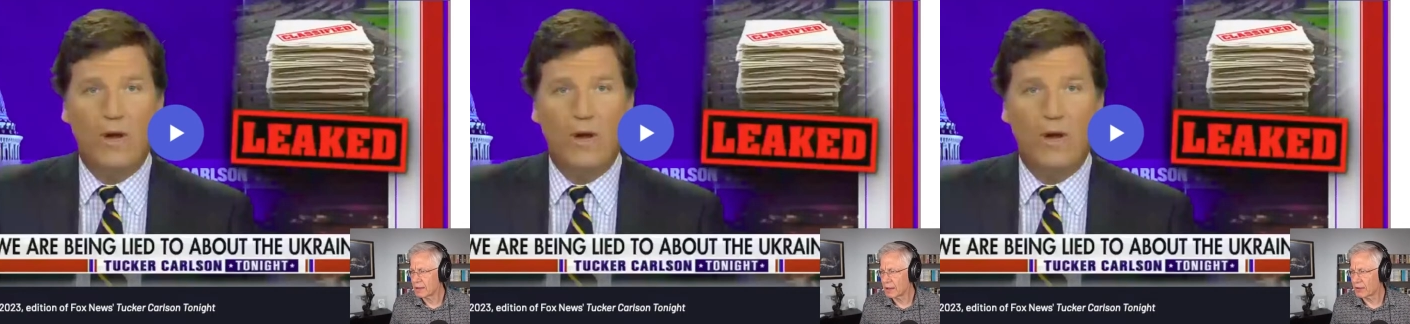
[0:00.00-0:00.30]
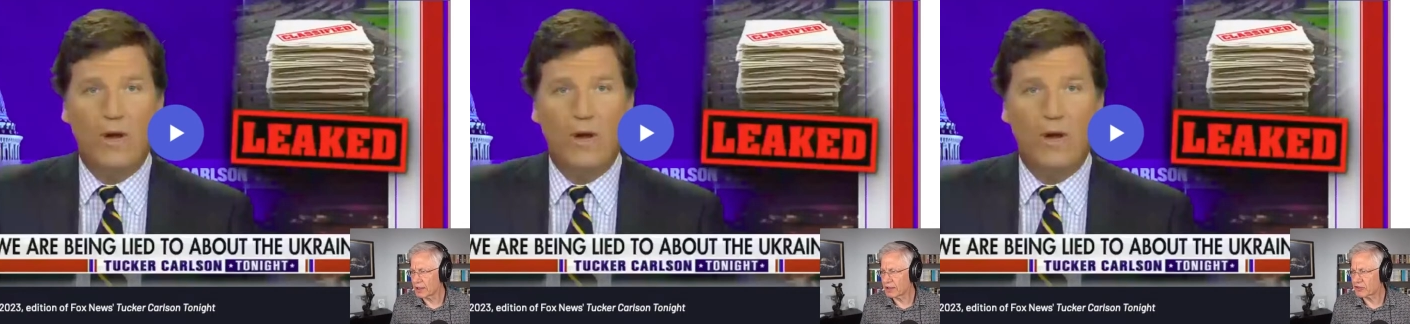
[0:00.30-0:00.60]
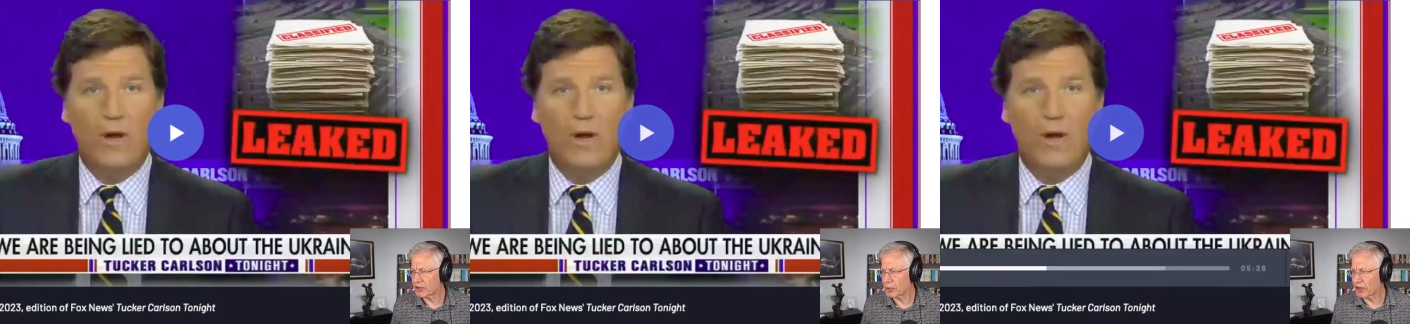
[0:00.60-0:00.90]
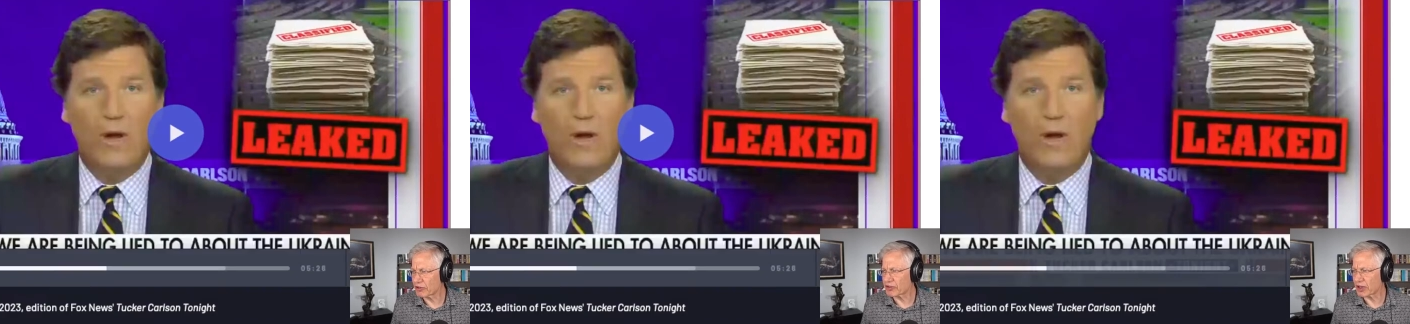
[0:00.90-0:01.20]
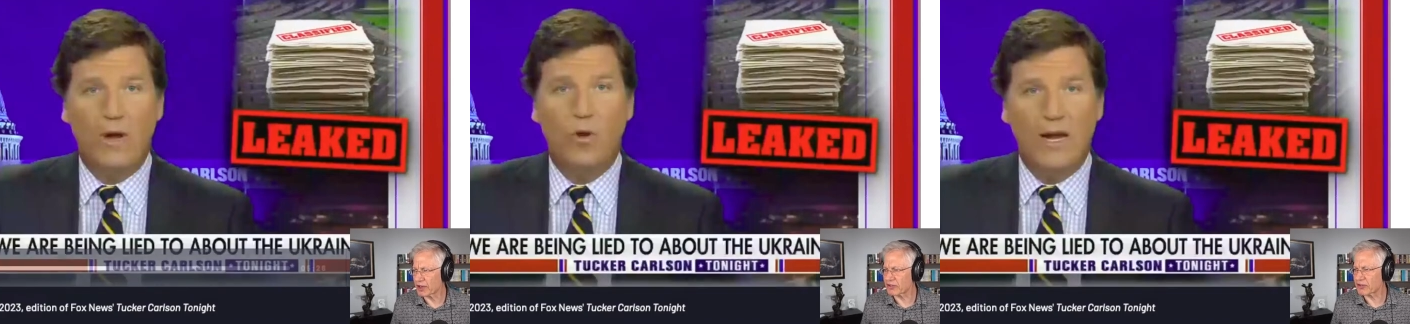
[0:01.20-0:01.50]
Speaker 1: All right, let's see what else Tucker
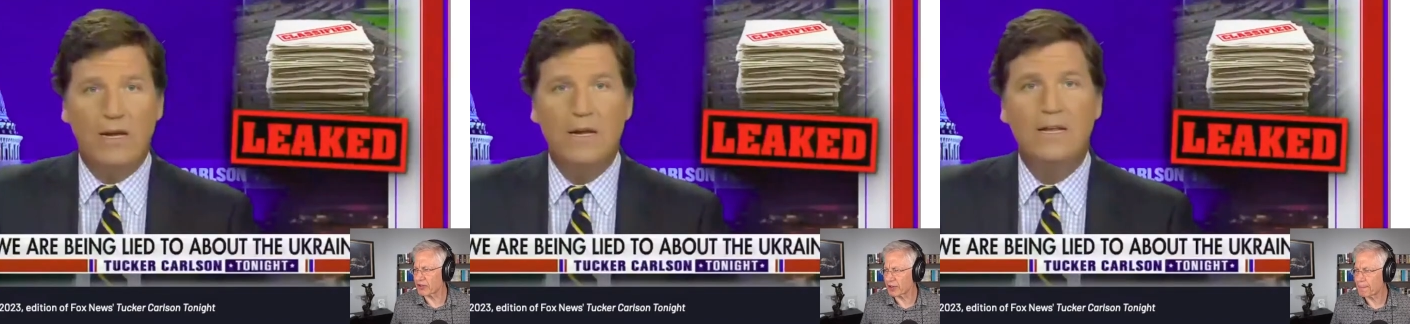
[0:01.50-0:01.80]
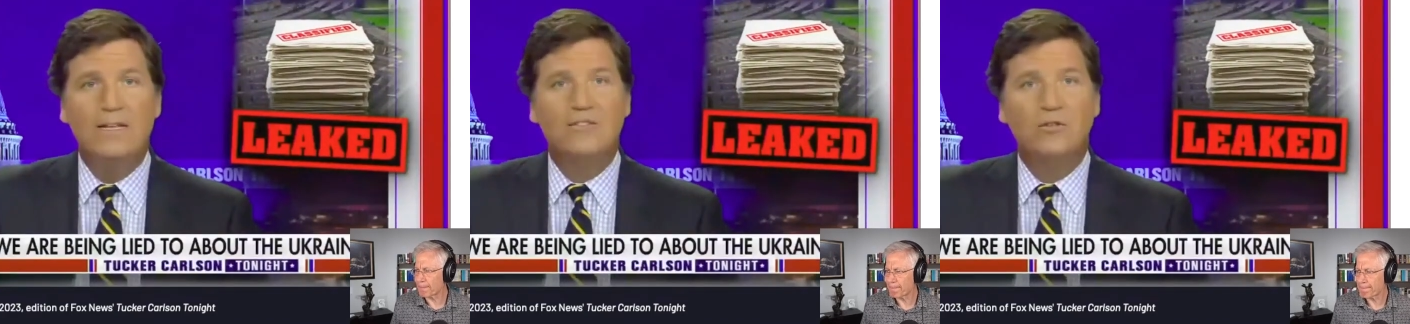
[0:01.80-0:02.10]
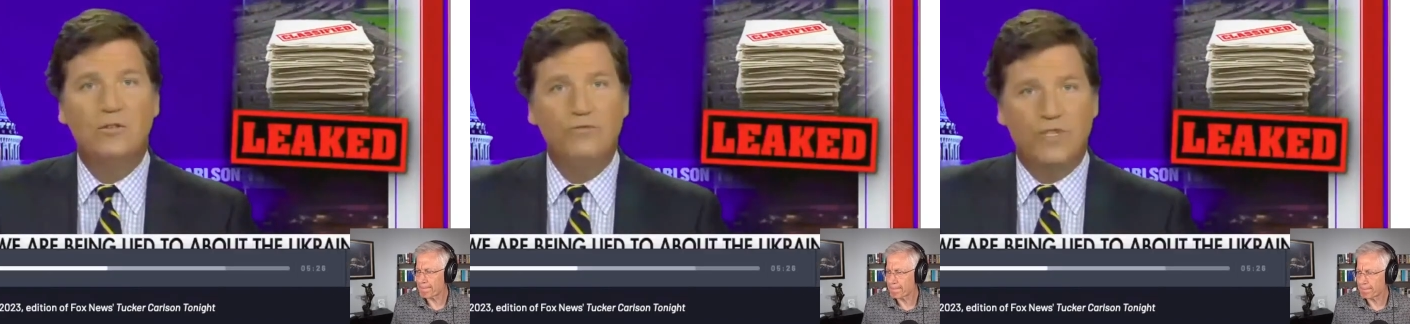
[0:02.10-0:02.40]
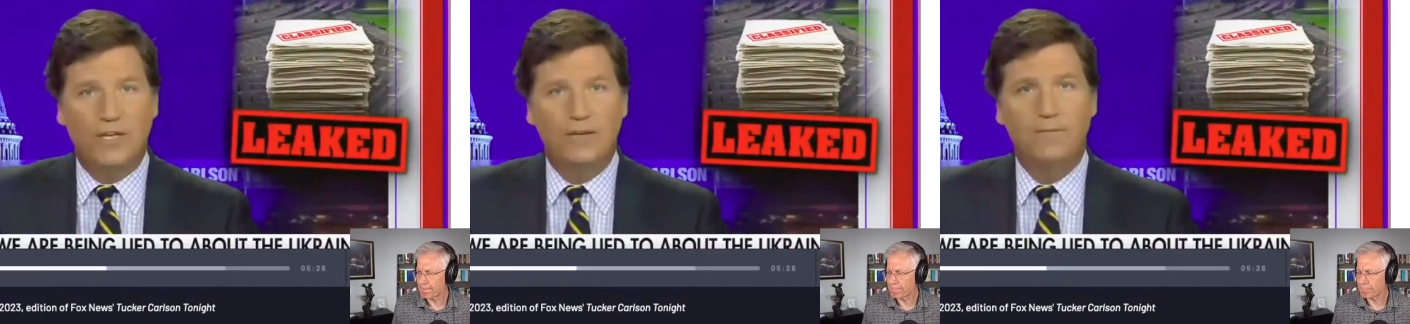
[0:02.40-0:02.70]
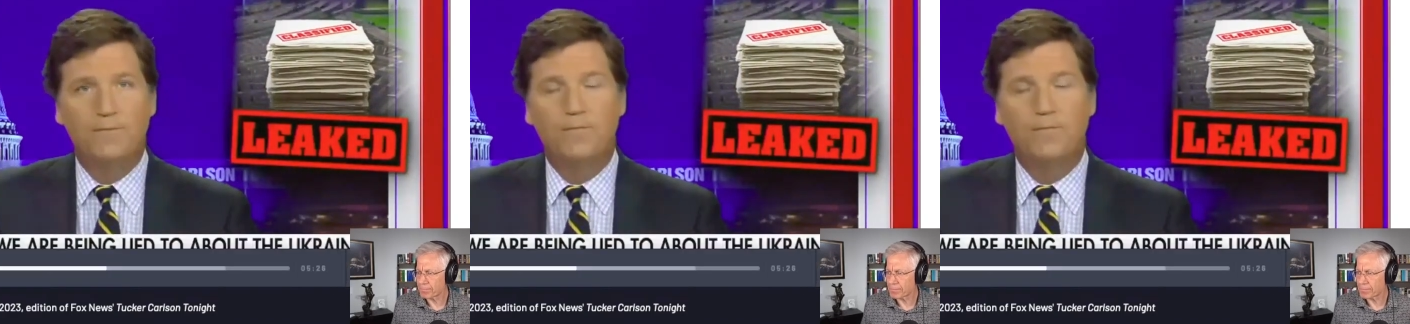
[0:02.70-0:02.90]
has to say. Ukraine is losing.